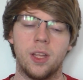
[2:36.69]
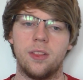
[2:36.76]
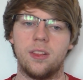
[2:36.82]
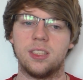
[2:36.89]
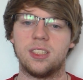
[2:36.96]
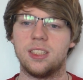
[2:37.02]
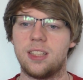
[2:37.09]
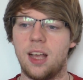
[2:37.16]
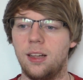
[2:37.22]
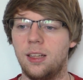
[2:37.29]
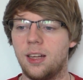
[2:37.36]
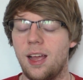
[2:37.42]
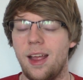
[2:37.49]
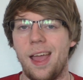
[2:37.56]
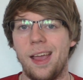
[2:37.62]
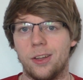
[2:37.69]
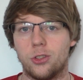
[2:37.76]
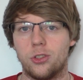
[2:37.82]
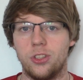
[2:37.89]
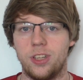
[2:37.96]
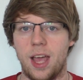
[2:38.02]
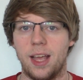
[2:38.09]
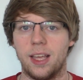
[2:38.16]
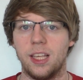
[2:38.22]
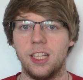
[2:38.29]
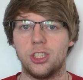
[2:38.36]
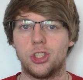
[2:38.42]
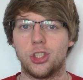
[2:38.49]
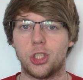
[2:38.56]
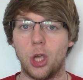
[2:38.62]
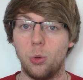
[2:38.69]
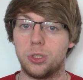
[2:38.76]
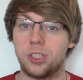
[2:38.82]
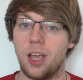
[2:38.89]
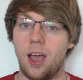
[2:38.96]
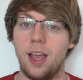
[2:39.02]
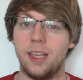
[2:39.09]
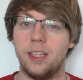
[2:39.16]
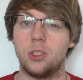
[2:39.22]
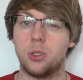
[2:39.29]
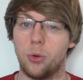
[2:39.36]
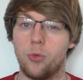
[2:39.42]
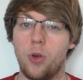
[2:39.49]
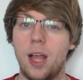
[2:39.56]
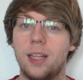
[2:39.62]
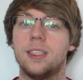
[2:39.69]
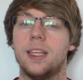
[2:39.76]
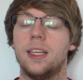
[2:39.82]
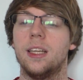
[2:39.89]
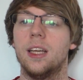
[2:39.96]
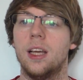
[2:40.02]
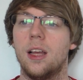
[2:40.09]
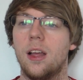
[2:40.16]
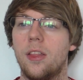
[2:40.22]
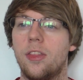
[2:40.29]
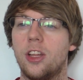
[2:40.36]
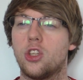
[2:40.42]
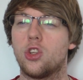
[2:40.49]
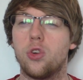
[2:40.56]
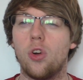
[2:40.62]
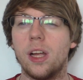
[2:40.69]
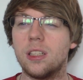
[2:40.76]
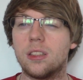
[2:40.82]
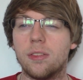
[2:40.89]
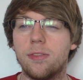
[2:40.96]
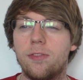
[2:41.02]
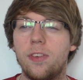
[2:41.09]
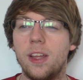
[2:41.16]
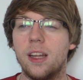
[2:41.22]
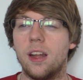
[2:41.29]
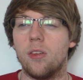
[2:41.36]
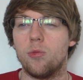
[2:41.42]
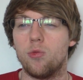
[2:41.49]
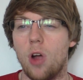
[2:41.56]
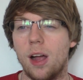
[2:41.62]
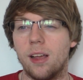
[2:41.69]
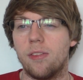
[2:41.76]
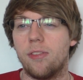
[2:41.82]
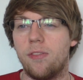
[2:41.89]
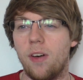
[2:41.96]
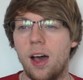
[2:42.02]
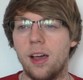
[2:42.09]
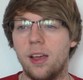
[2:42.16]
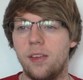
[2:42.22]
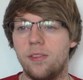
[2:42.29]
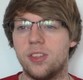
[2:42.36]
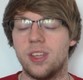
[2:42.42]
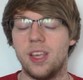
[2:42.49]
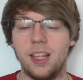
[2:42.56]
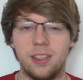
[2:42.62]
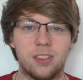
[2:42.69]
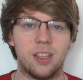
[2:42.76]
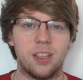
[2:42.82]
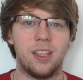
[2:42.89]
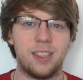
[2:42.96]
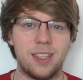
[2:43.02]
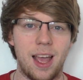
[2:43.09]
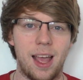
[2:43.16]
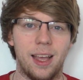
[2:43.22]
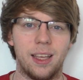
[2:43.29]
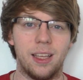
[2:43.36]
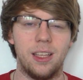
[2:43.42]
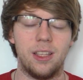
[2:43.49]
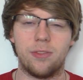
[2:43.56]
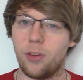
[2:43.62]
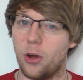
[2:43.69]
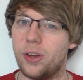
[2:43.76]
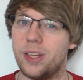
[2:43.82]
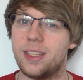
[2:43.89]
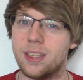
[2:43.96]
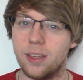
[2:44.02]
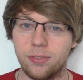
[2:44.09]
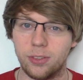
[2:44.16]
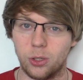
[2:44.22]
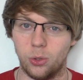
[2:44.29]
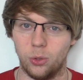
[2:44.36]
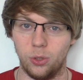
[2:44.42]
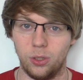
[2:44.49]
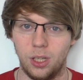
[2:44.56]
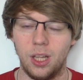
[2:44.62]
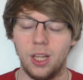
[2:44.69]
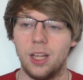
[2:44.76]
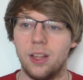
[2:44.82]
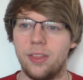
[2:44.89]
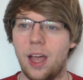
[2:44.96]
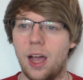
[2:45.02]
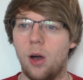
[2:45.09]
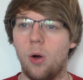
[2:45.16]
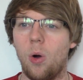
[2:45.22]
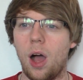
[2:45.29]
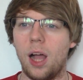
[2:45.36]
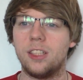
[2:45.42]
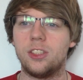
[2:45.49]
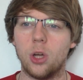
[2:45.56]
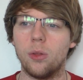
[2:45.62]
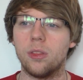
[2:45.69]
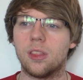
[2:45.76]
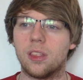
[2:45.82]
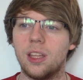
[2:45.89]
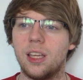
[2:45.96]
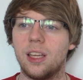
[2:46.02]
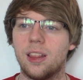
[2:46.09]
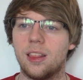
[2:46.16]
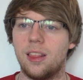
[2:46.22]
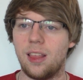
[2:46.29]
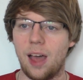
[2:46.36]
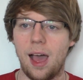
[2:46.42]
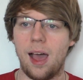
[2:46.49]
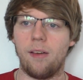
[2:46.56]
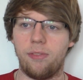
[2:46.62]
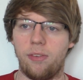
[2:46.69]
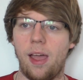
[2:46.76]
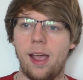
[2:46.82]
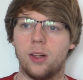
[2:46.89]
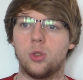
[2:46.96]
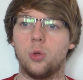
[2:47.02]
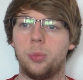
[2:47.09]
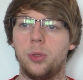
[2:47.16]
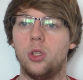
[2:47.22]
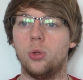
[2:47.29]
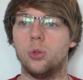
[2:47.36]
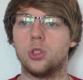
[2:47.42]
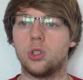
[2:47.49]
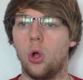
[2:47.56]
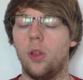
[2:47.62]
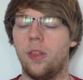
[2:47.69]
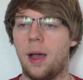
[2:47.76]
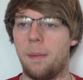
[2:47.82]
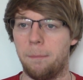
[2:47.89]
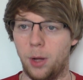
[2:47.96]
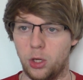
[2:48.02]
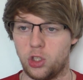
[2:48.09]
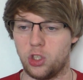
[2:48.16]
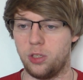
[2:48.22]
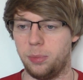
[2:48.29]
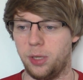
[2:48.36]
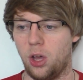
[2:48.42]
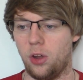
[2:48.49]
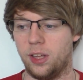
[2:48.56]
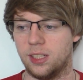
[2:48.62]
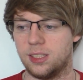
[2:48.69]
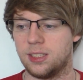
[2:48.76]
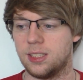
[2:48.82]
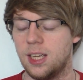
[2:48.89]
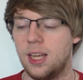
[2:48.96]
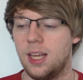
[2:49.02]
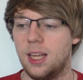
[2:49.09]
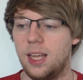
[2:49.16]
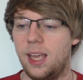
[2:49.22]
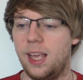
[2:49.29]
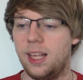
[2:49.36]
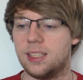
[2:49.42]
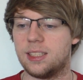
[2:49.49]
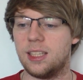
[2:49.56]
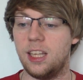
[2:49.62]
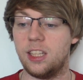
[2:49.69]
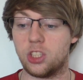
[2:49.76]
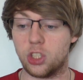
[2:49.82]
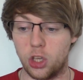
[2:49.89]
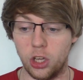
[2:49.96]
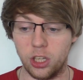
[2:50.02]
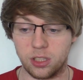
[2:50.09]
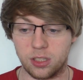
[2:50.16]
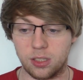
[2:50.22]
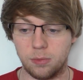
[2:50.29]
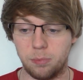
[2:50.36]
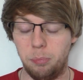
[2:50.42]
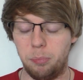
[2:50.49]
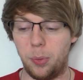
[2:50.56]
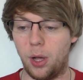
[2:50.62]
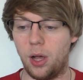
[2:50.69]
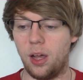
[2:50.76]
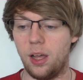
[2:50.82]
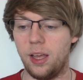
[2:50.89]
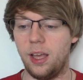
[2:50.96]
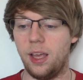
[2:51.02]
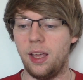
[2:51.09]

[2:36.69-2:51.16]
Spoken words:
the Satellarknight extra deck is so tight already that trying to fit rank 5s into the deck is very difficult. Now, I don't think that effect will be used all that much, to be honest. It's good, but